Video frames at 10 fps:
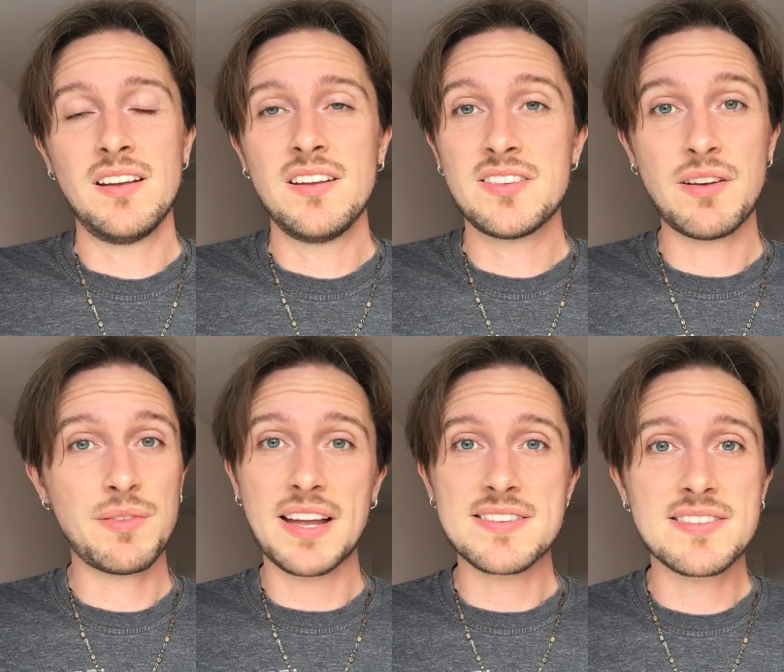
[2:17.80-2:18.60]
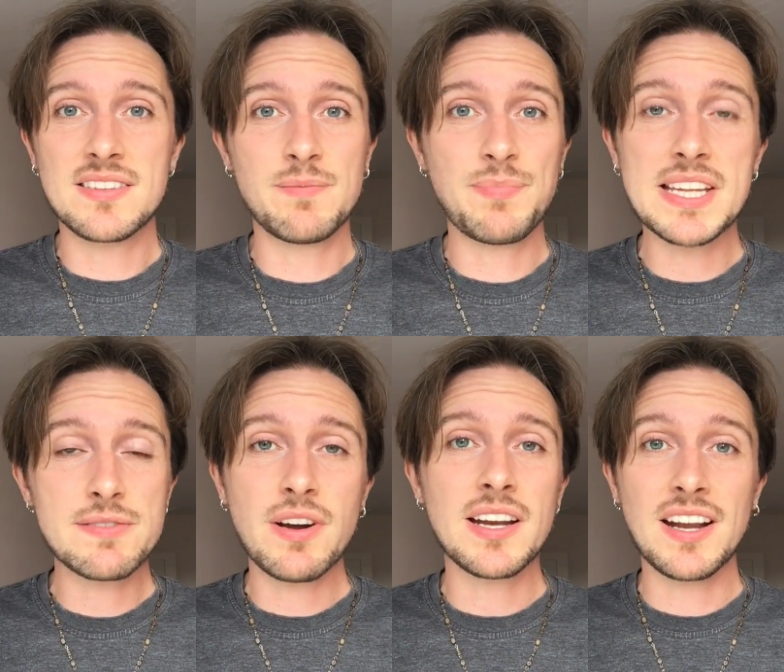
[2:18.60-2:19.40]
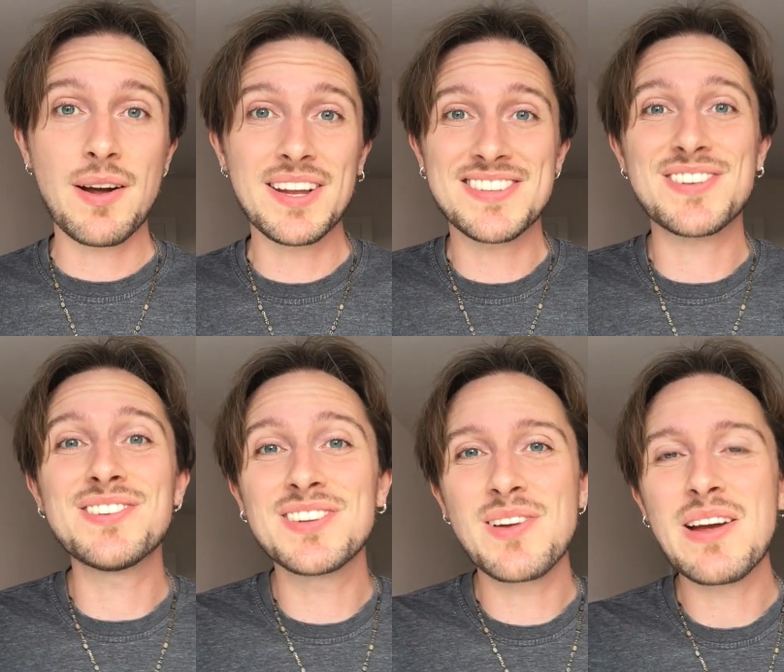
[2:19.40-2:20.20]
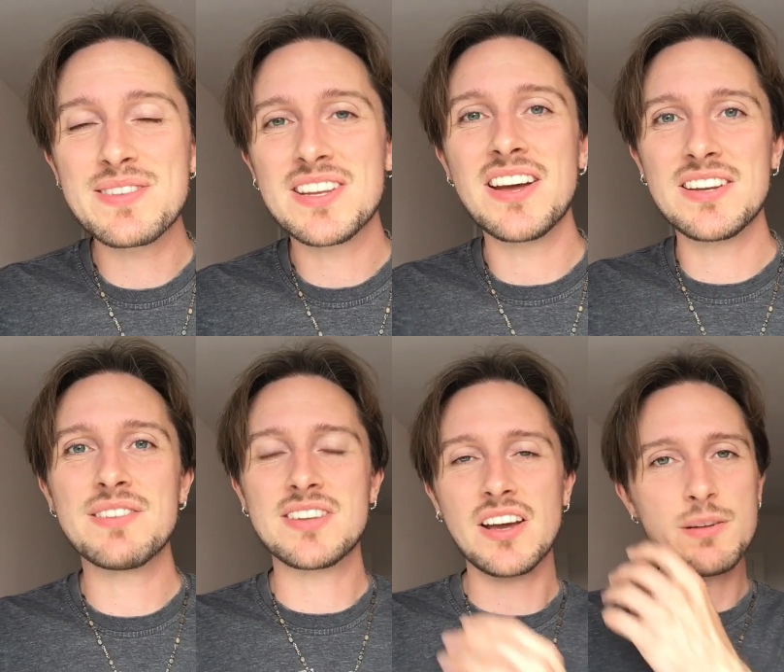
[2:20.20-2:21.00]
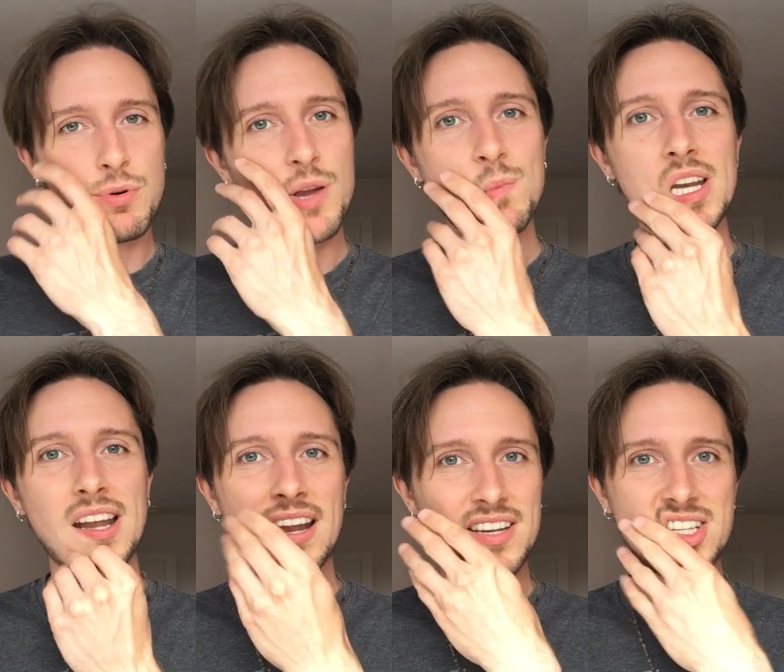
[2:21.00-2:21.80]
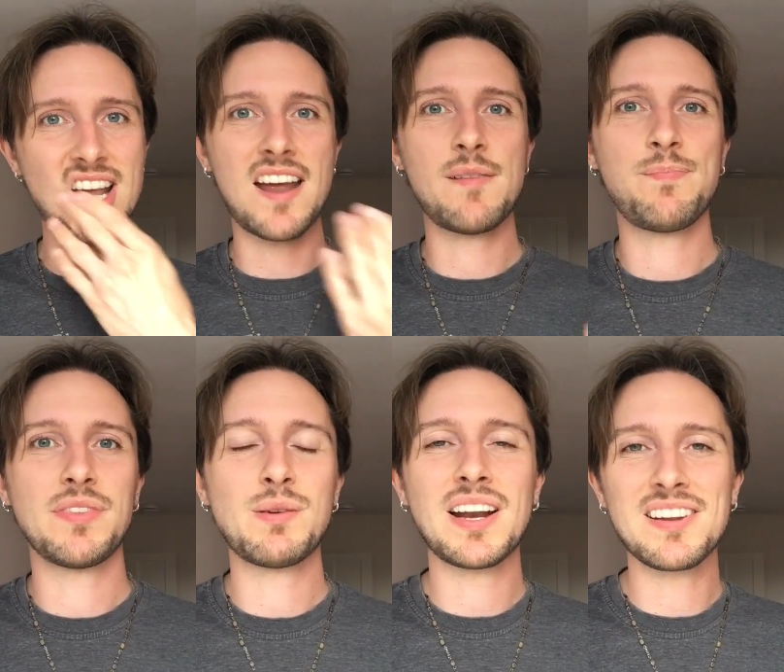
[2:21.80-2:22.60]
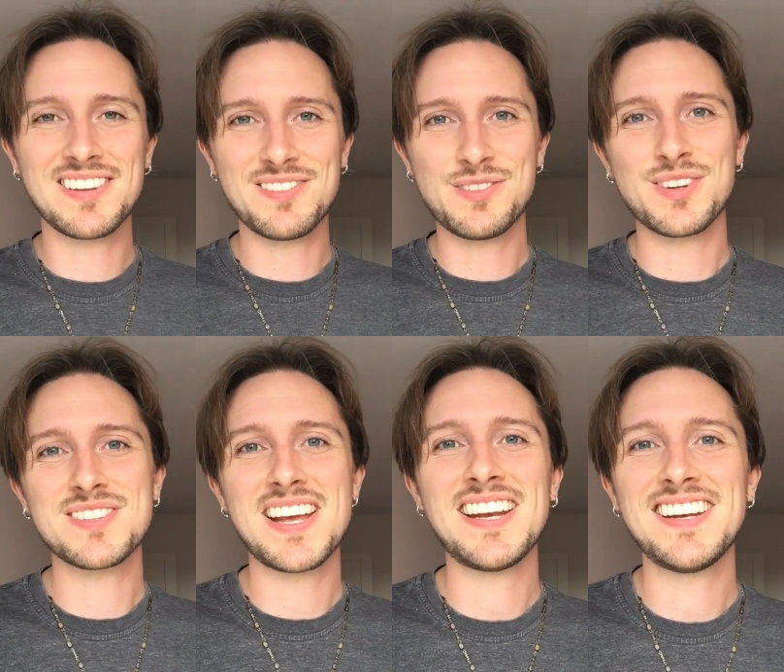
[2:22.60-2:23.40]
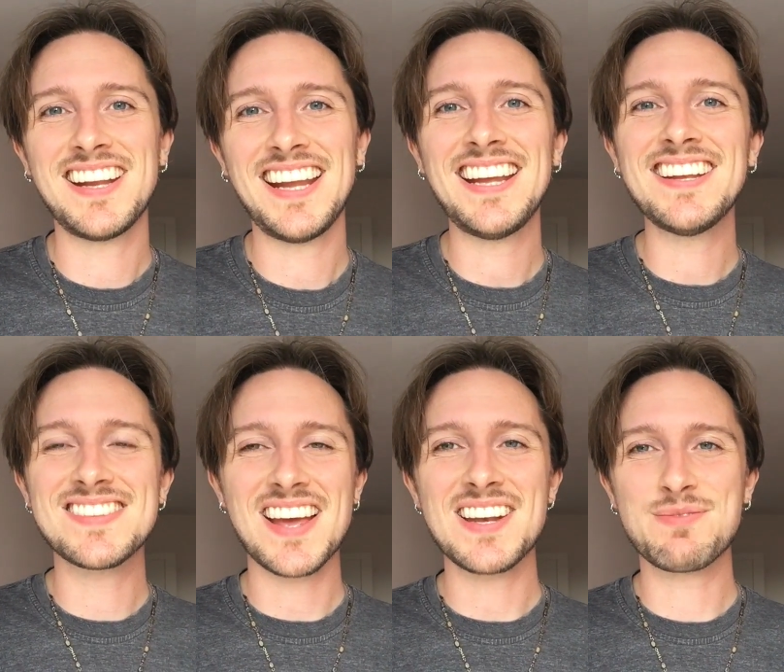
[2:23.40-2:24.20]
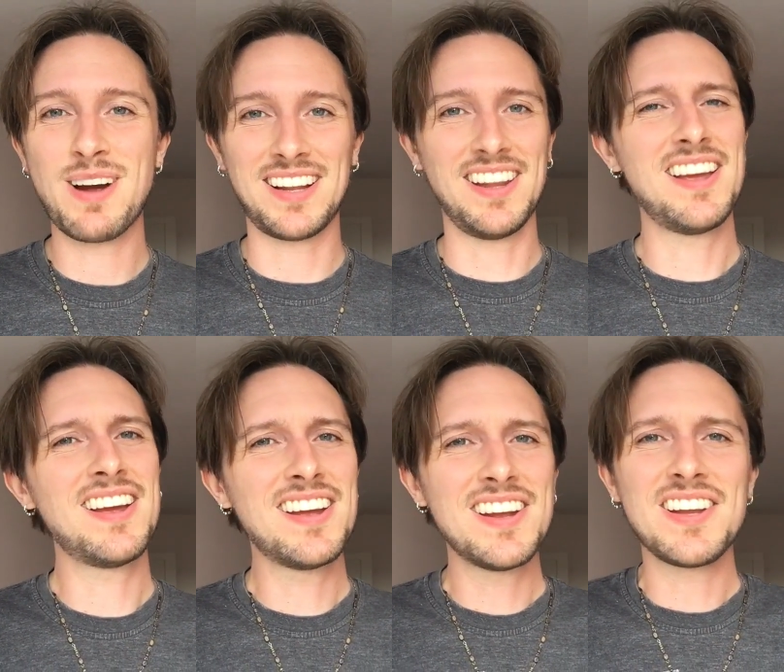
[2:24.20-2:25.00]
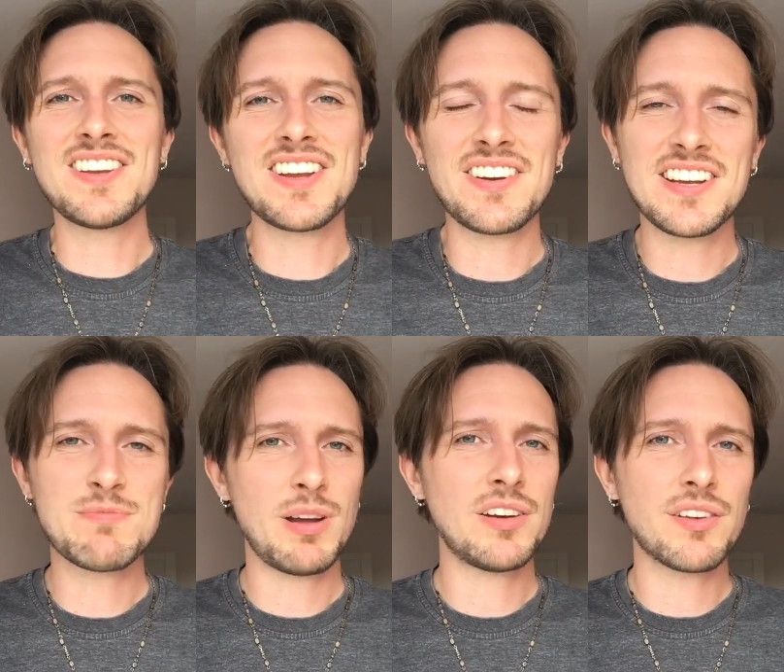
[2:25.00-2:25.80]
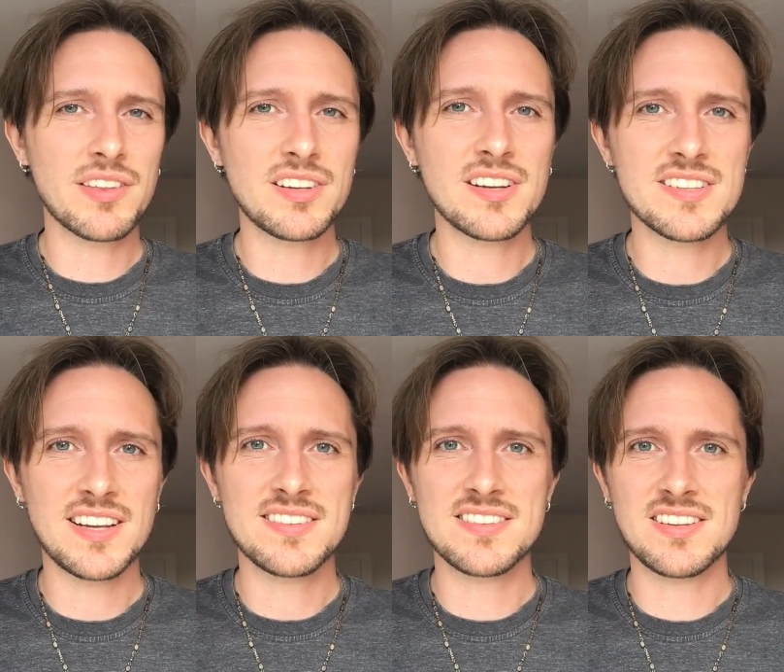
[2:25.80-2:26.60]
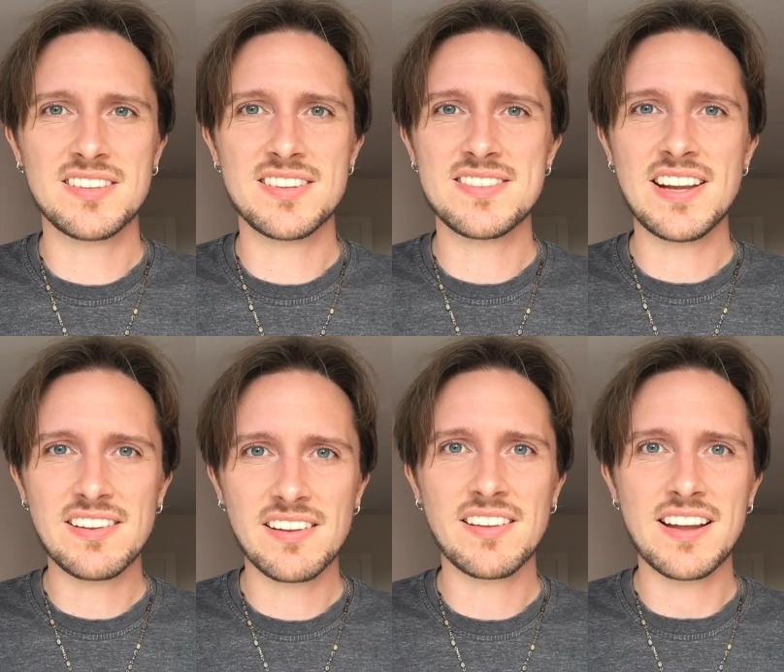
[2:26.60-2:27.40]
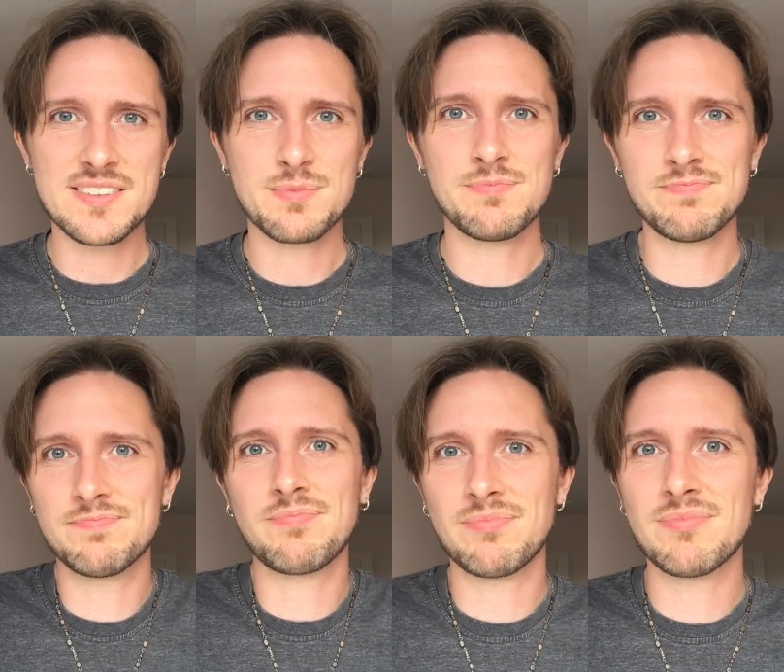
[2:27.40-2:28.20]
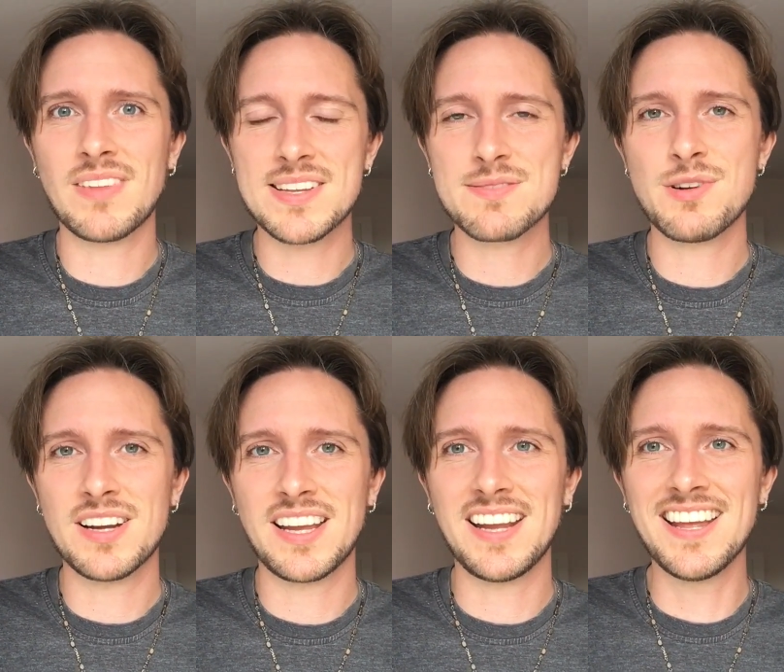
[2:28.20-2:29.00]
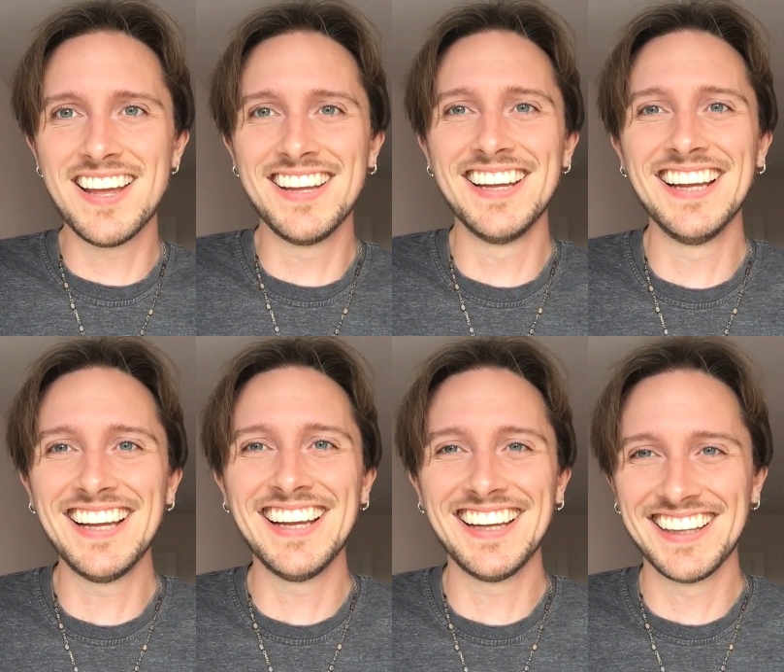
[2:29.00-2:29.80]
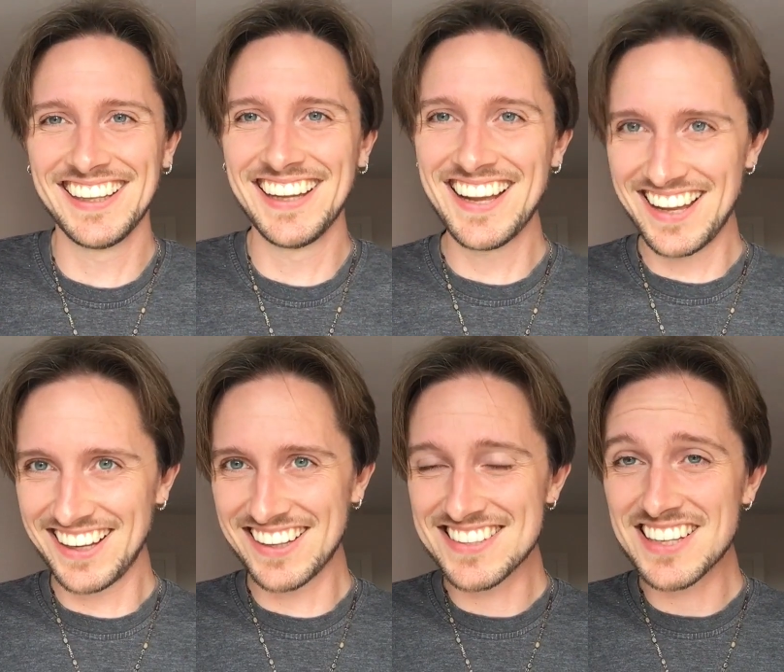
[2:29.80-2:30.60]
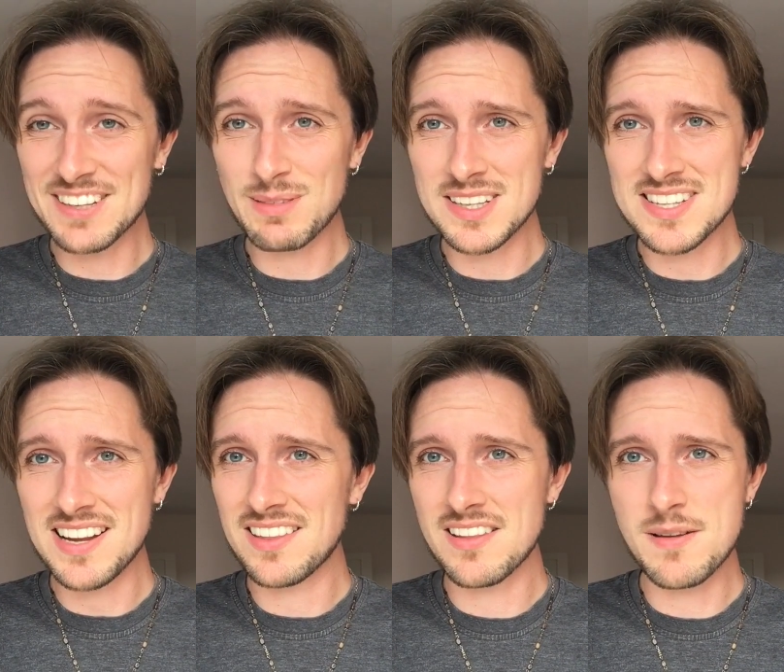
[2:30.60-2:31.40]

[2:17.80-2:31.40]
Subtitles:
So that's fine. You know, it was good. It was a good appointment, and when I walked in, he said, "Well, you don't need to be an orthodontist to see that that's working." Because look at my teeth.